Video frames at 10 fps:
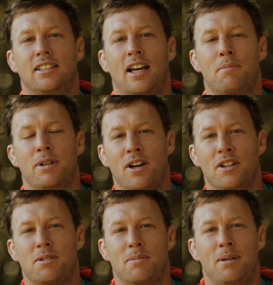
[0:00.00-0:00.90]
Unbeknown
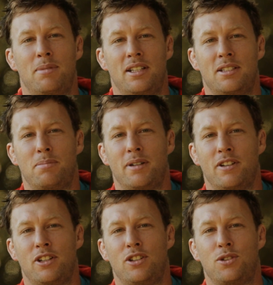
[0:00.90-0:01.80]
to me, but he's a bit of a
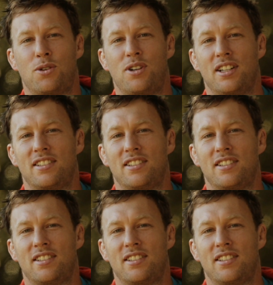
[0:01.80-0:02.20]
notorious